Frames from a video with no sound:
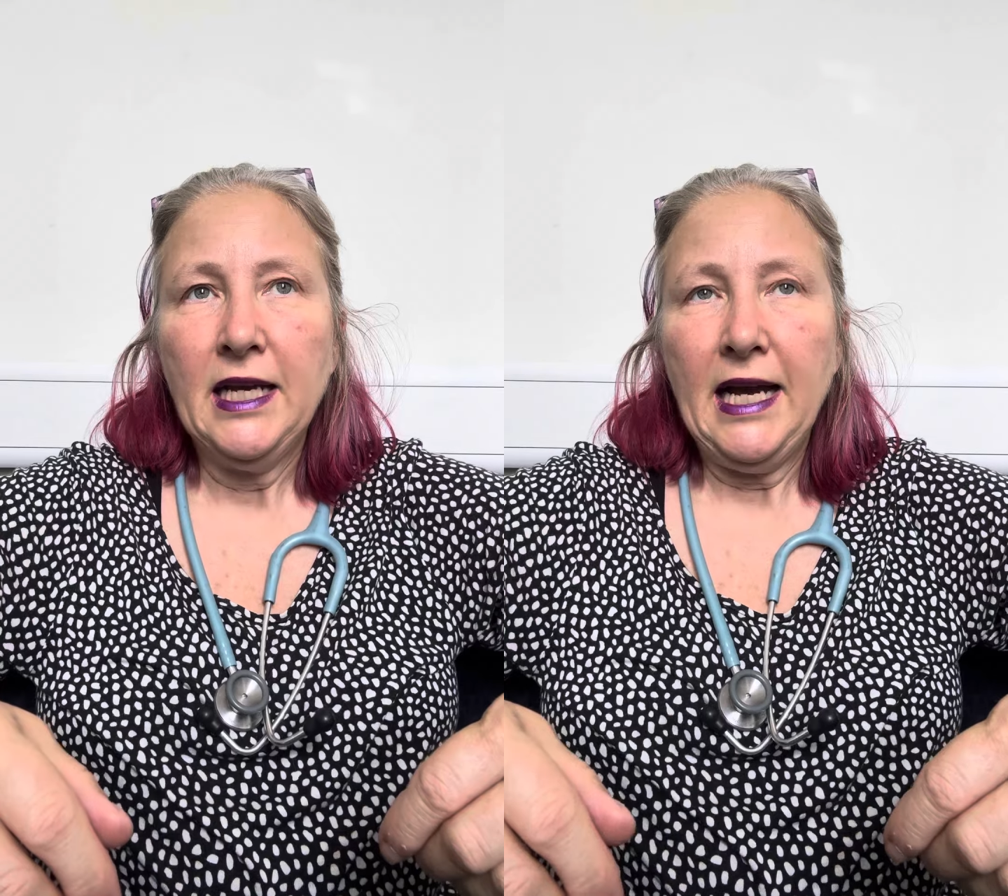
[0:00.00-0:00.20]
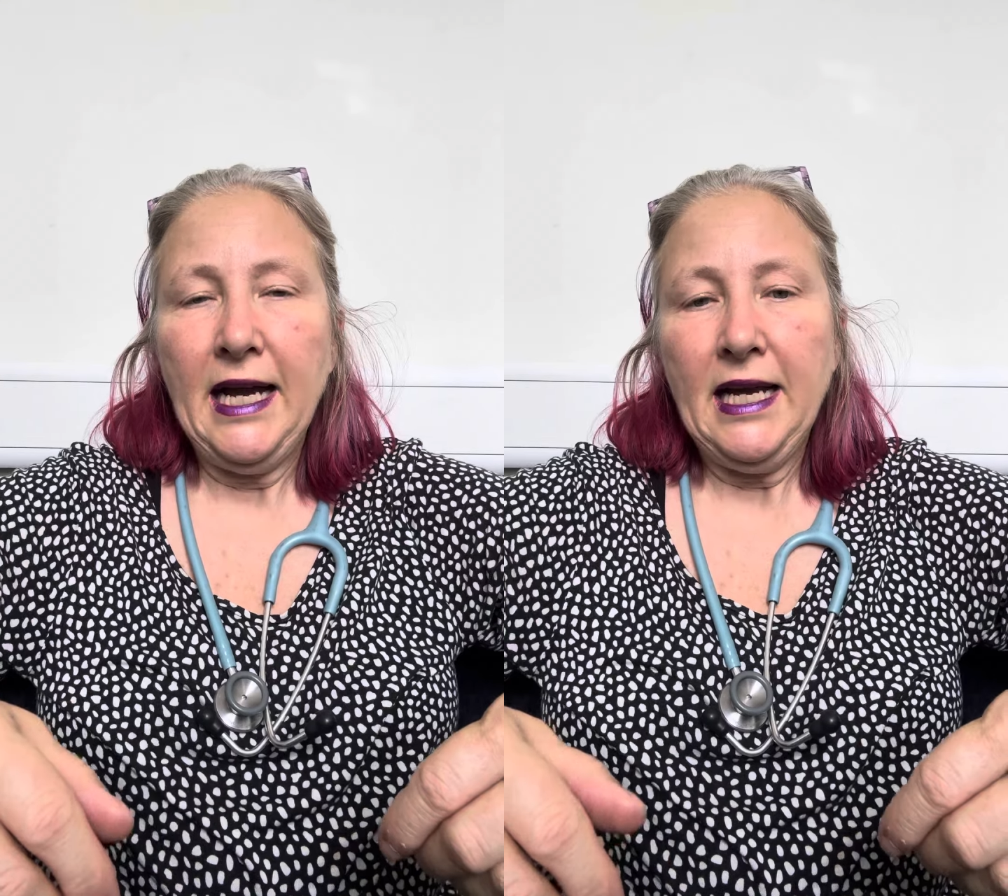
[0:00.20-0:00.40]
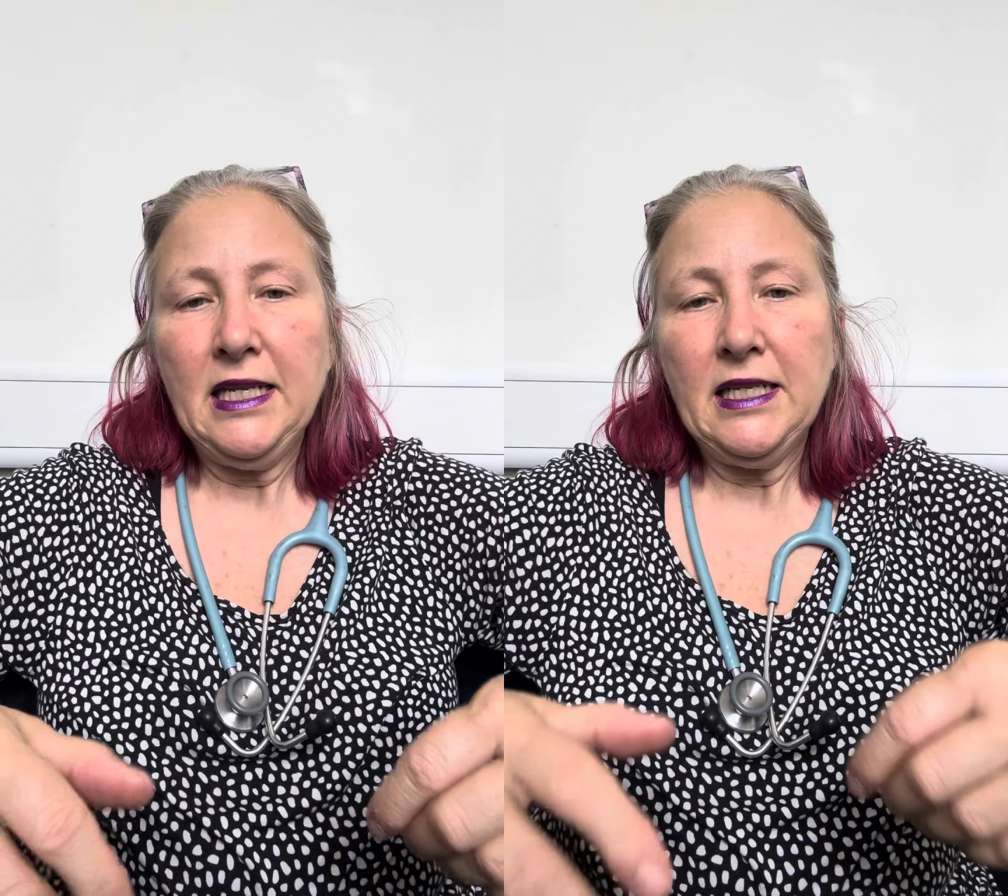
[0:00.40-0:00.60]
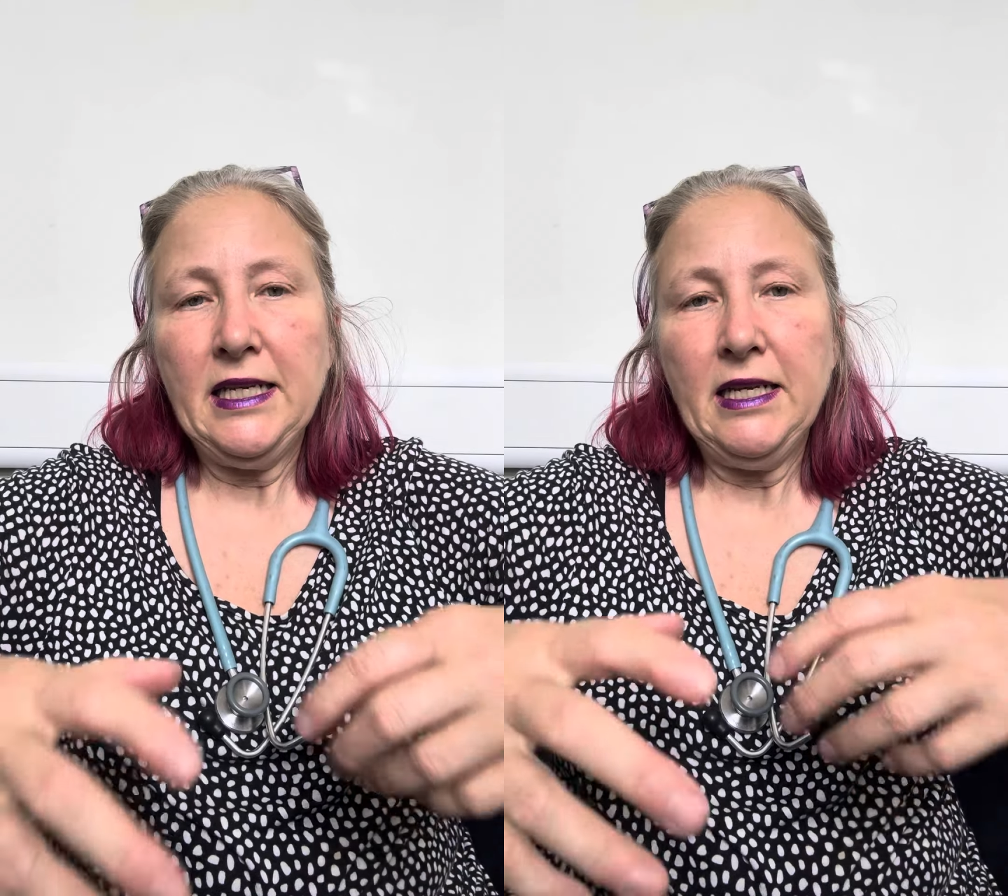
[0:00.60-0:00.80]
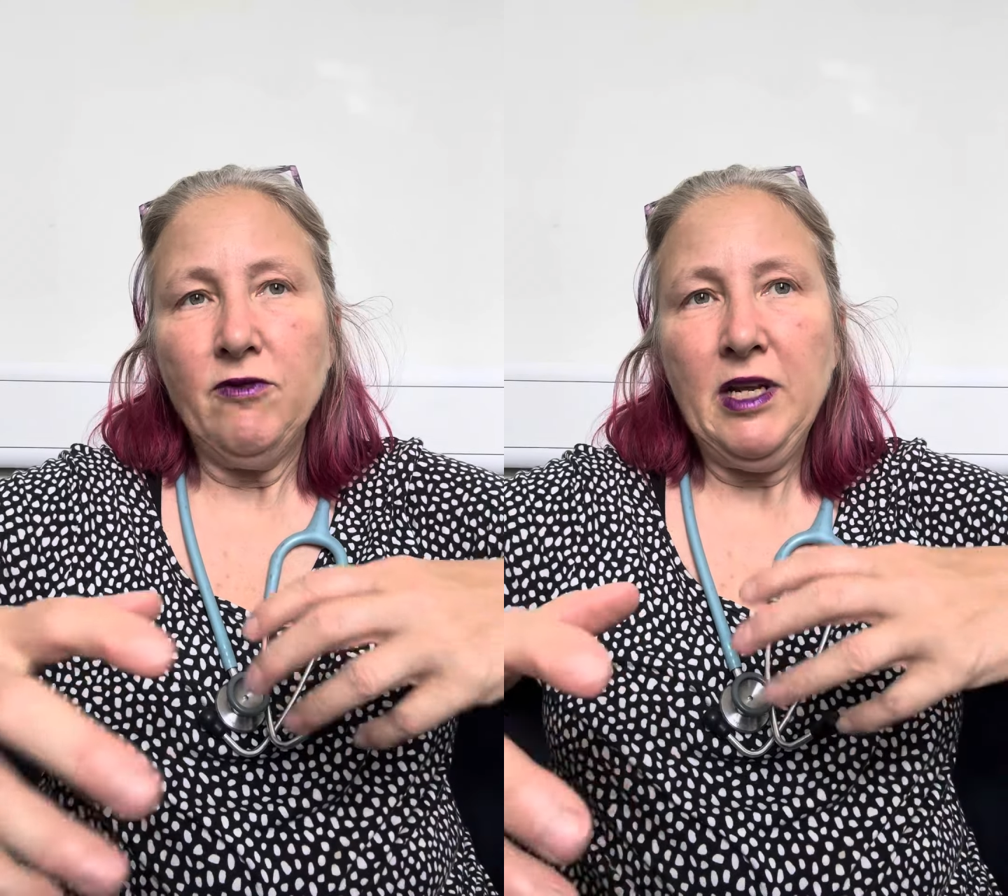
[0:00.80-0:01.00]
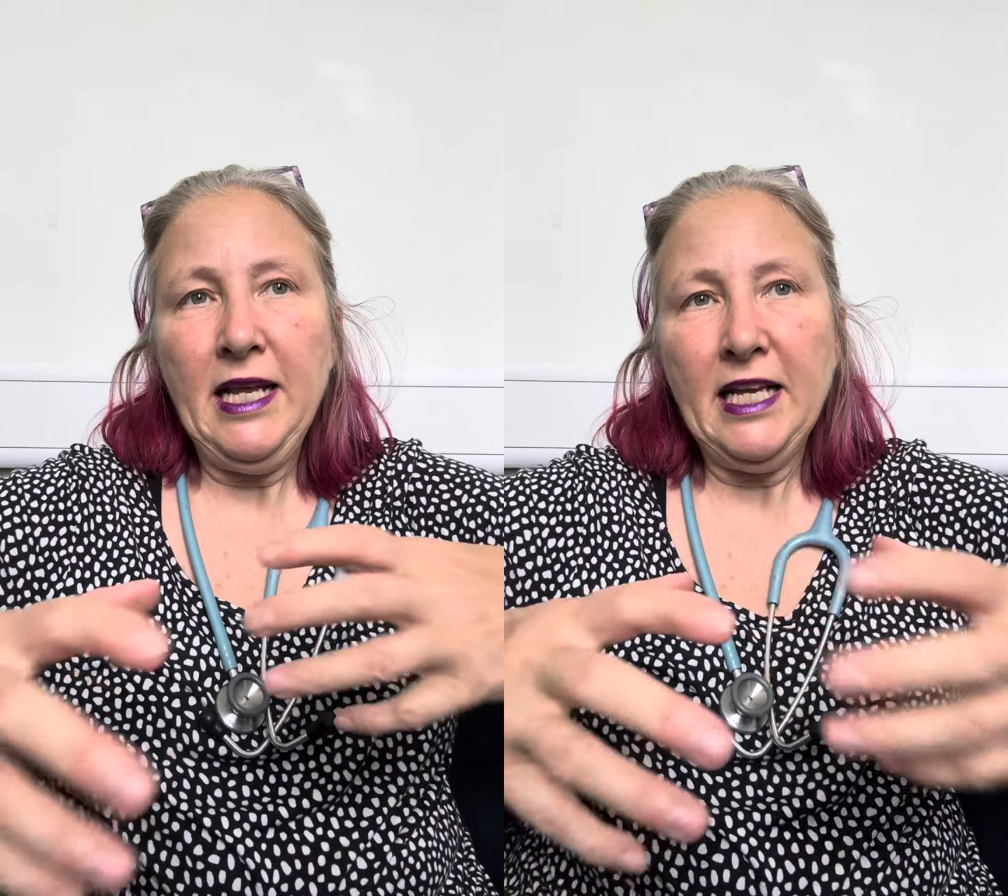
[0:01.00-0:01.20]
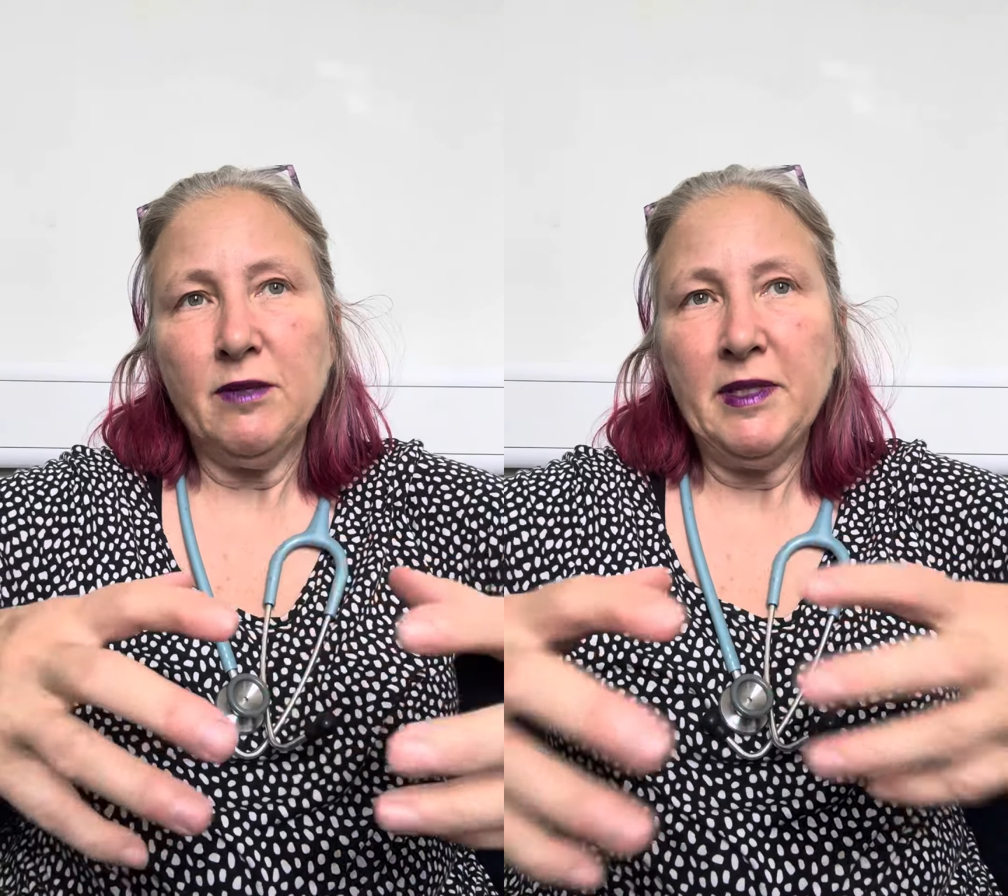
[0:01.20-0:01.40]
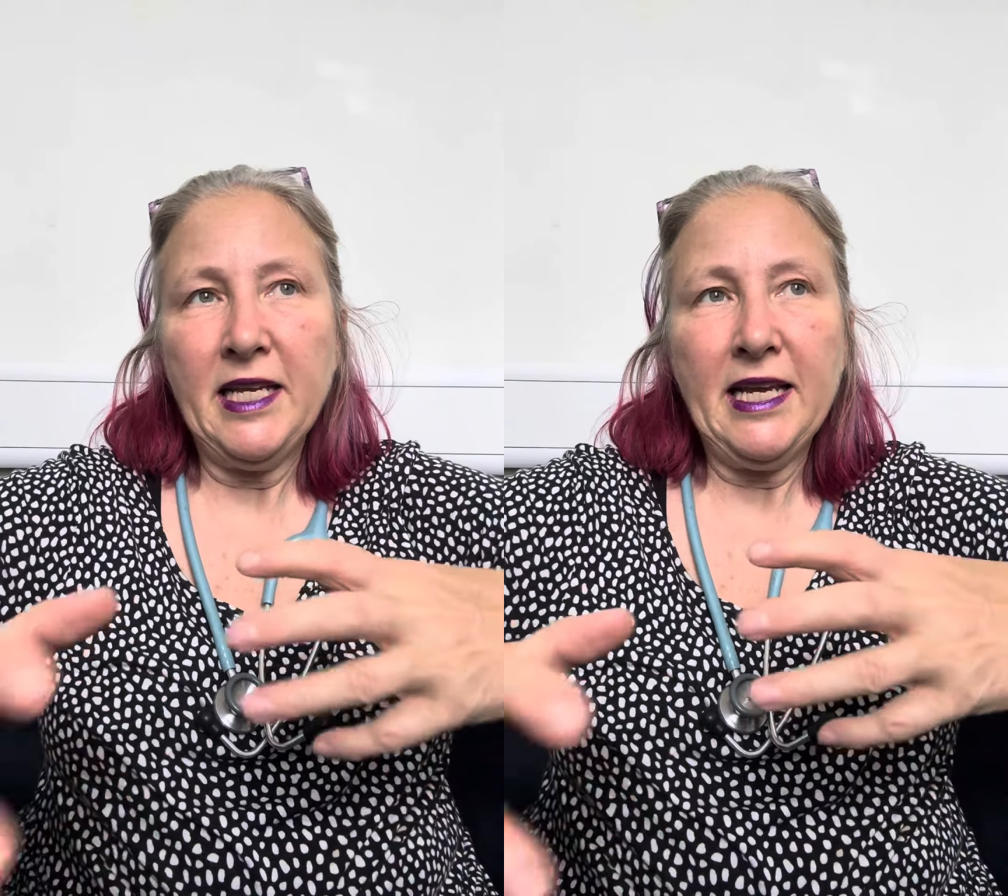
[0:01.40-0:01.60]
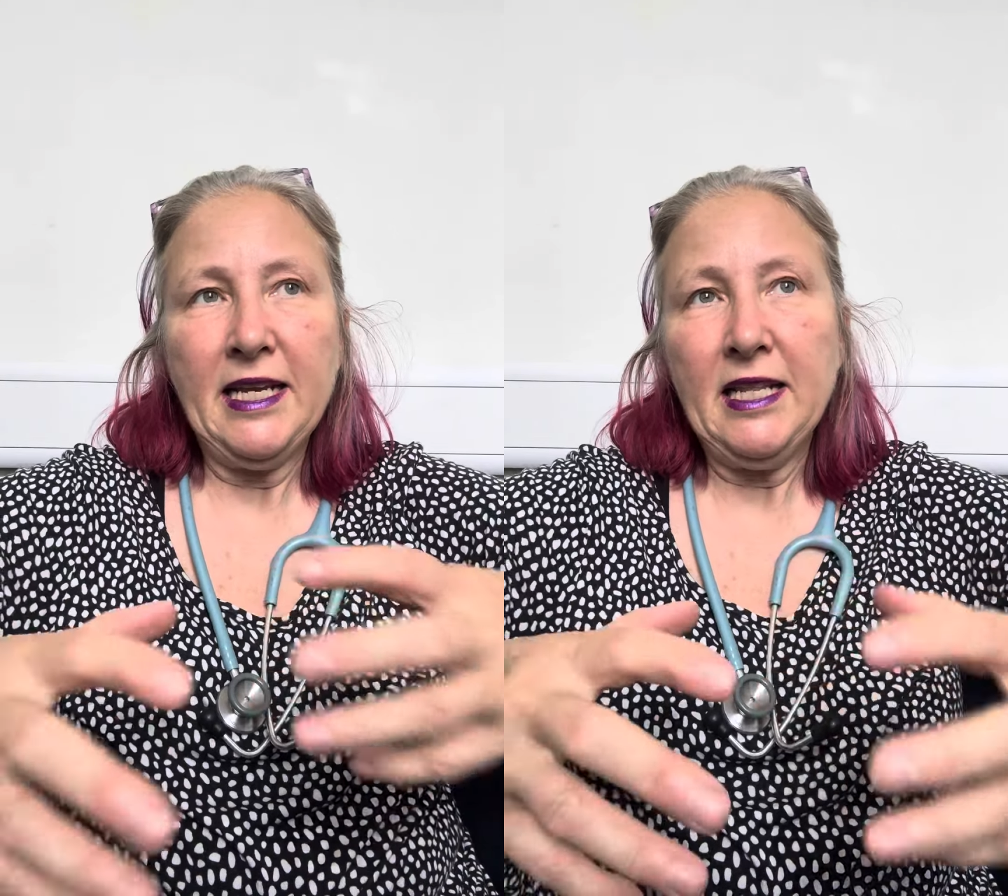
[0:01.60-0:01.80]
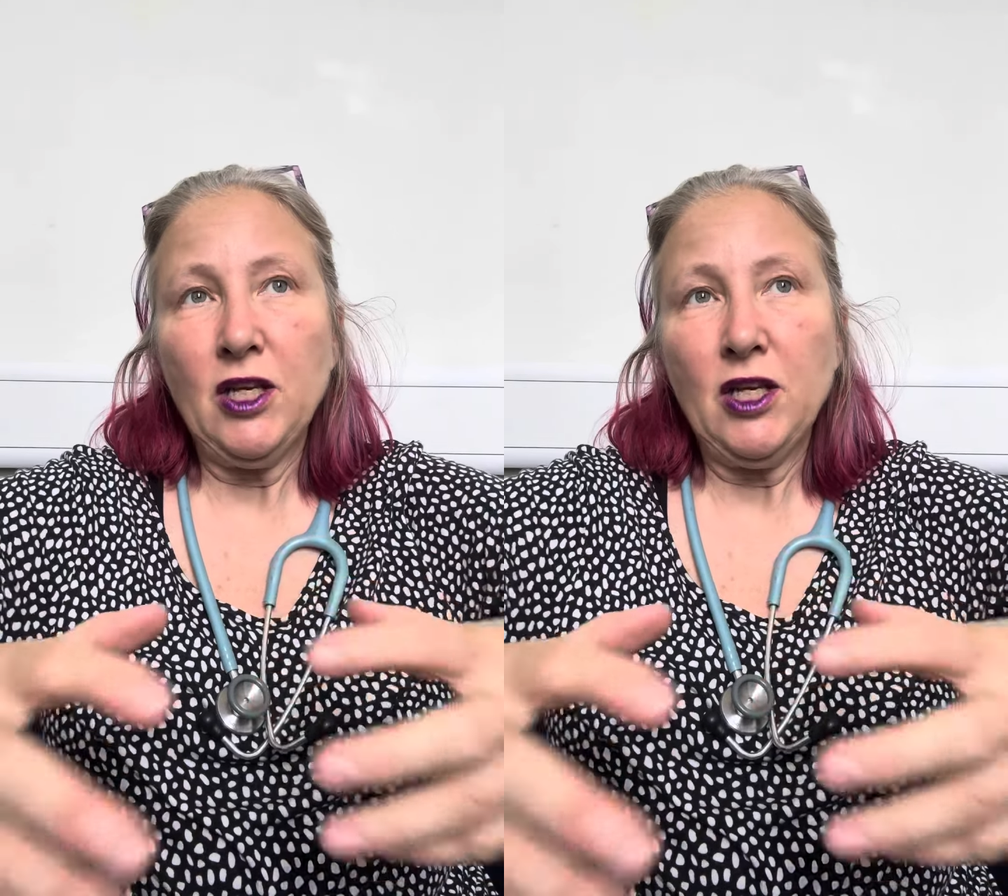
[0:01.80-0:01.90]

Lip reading: and it really has to be taken in the